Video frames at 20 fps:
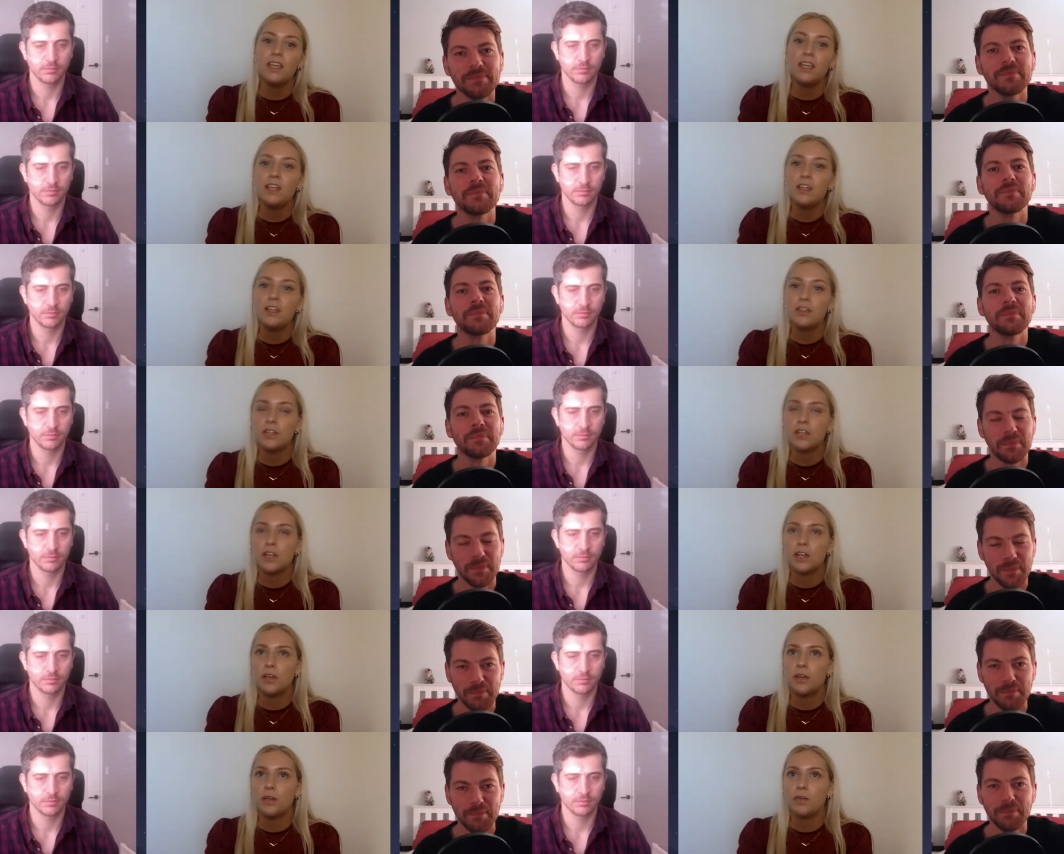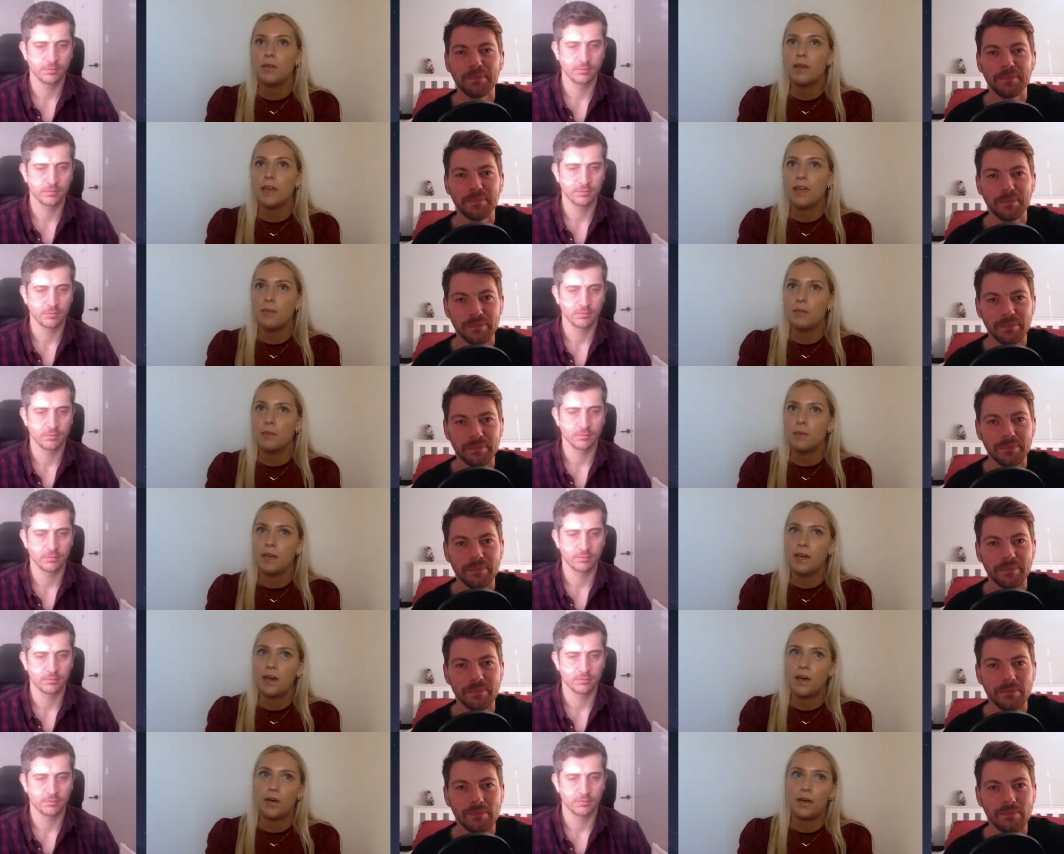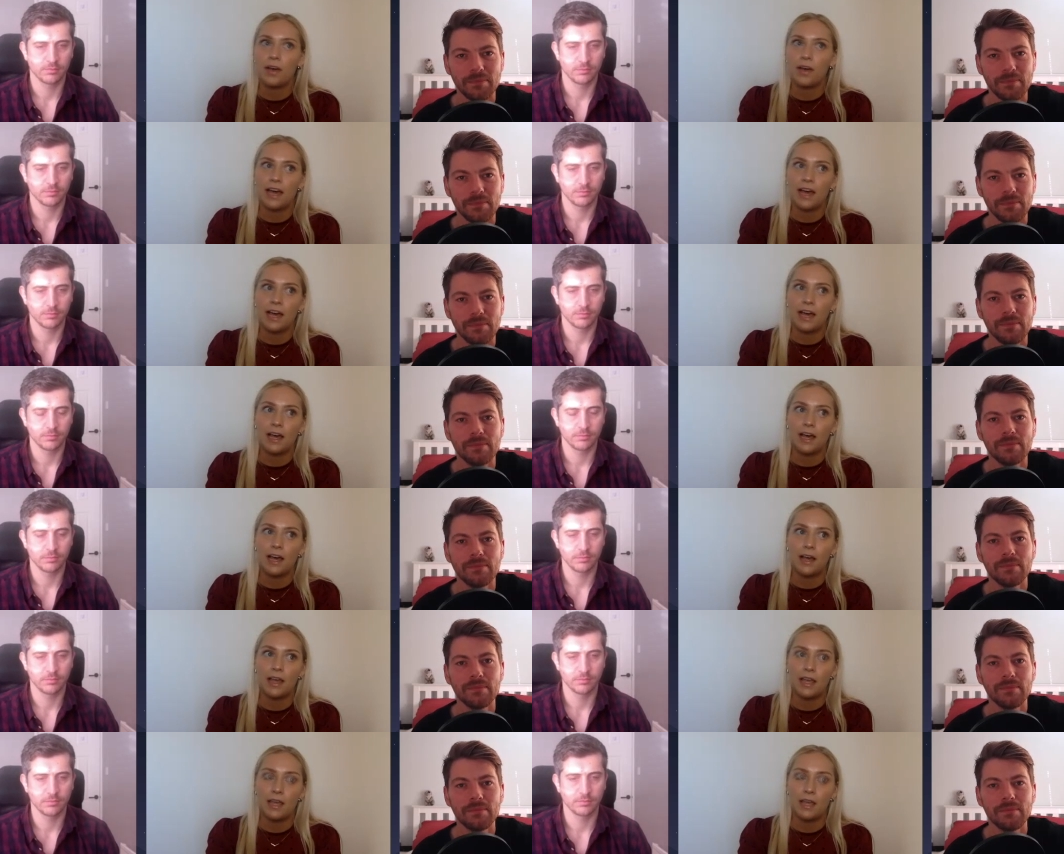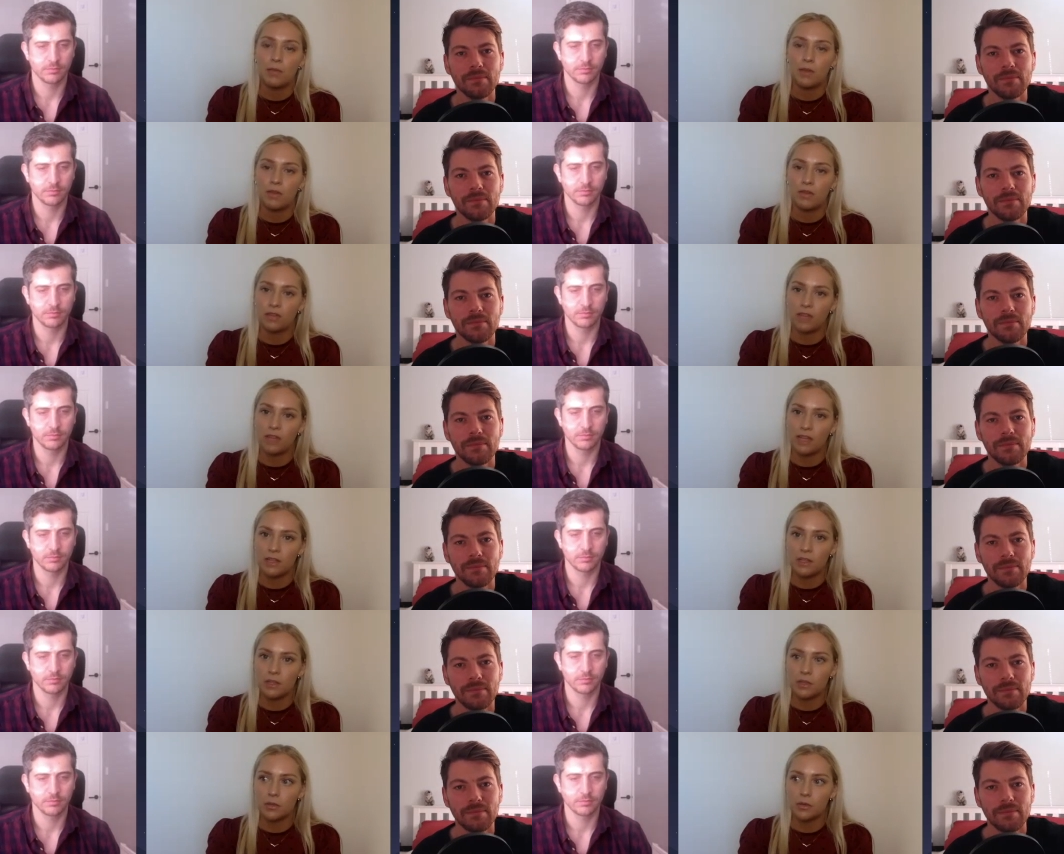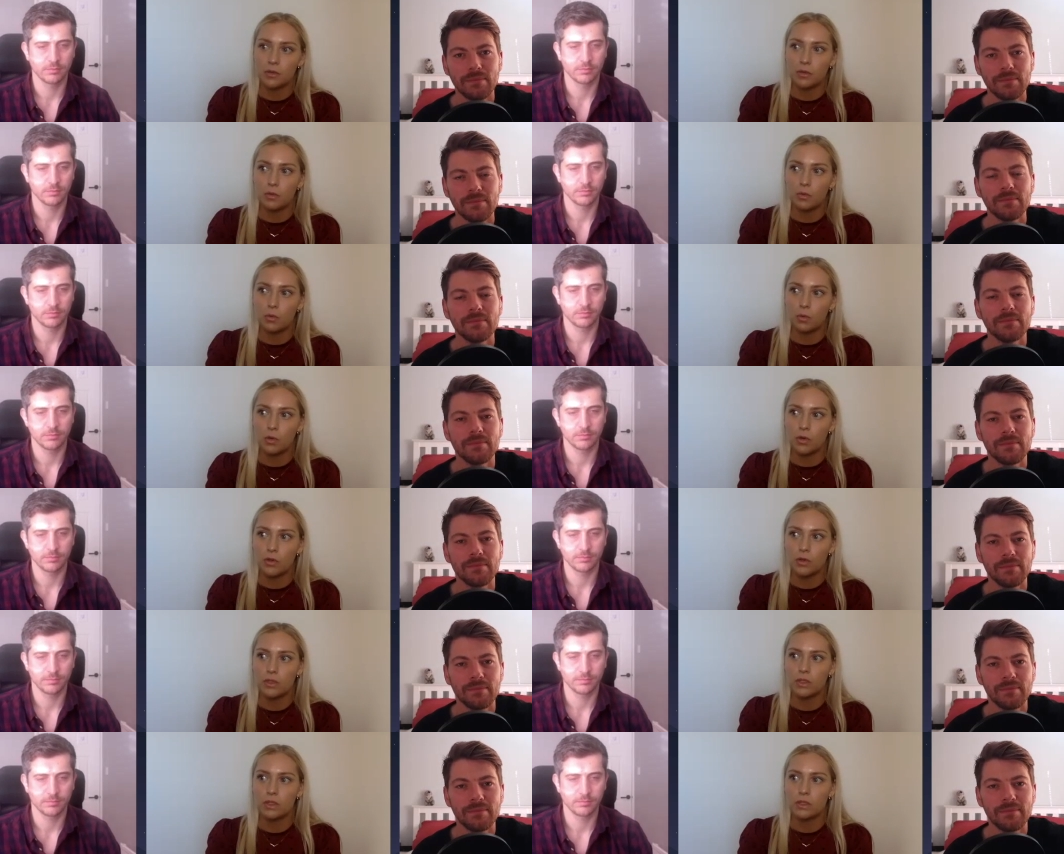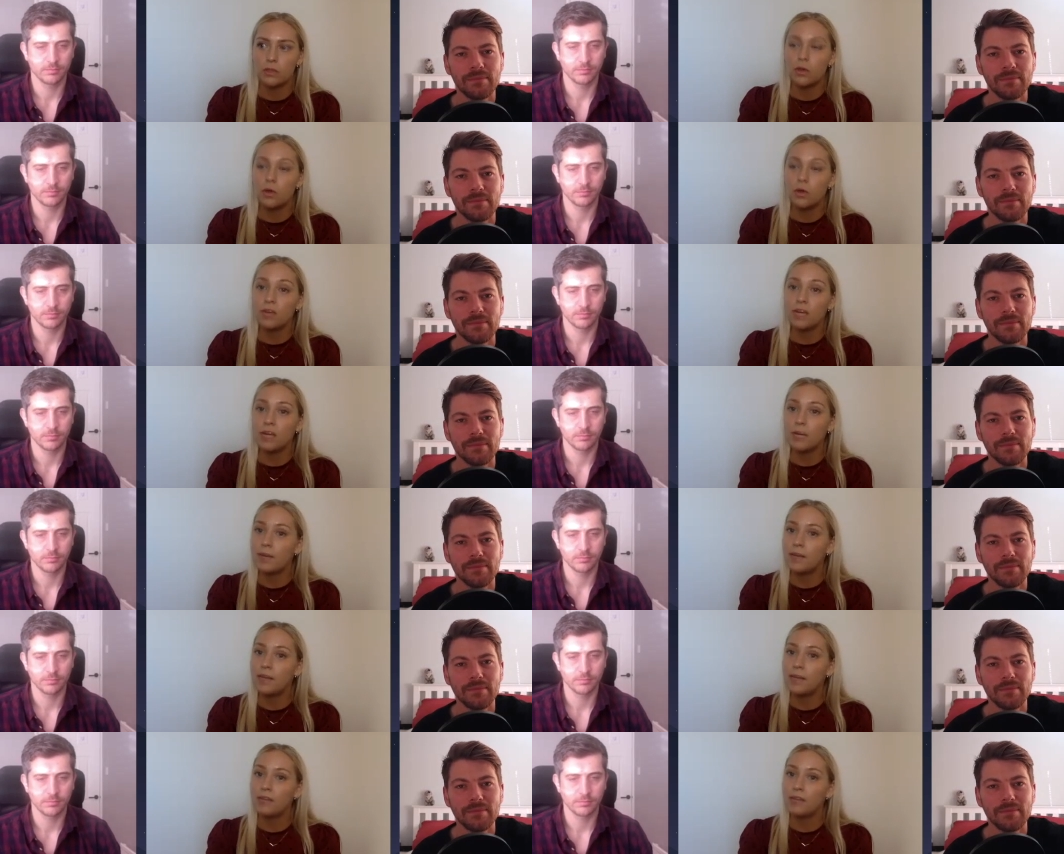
Speaker 1: So my MPL uh, in my flight school was not very many